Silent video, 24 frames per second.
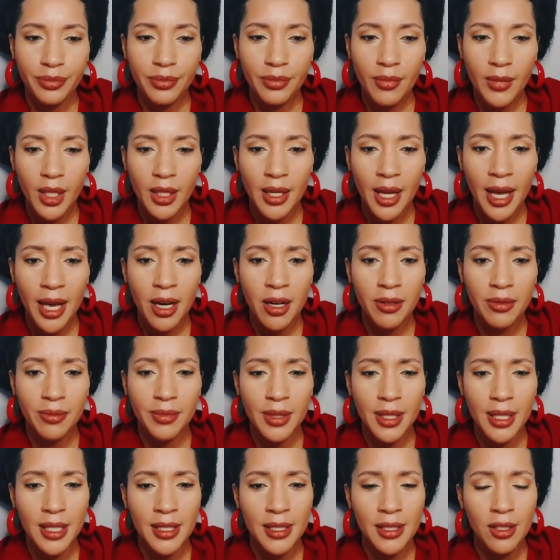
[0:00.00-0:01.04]
Now,
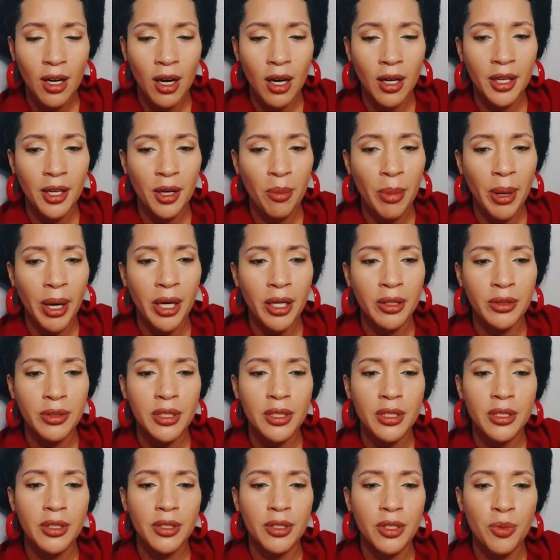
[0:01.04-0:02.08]
it's talking about
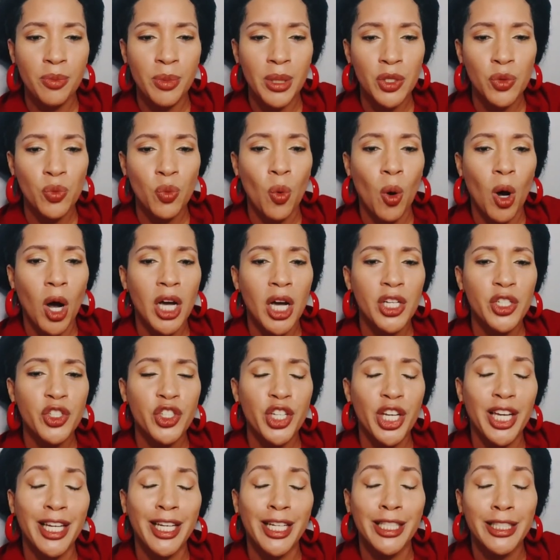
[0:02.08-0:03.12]
you must wash and
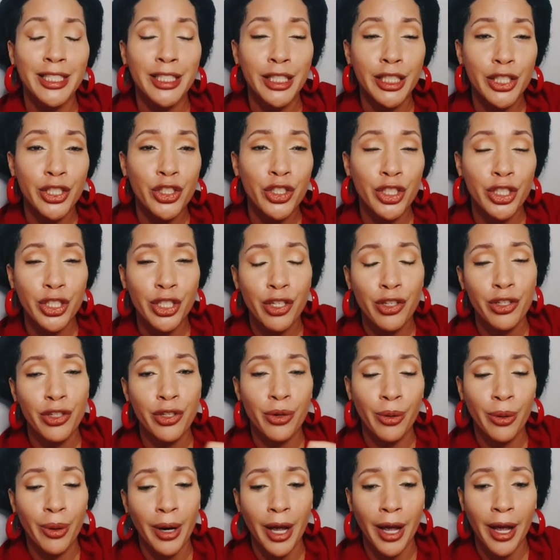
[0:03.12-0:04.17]
condition your
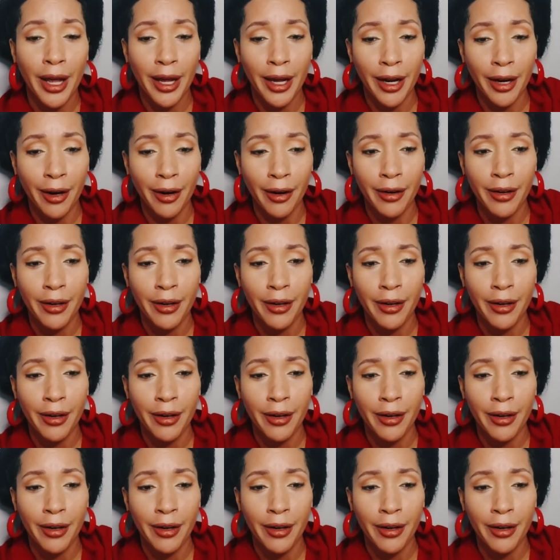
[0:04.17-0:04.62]
hair,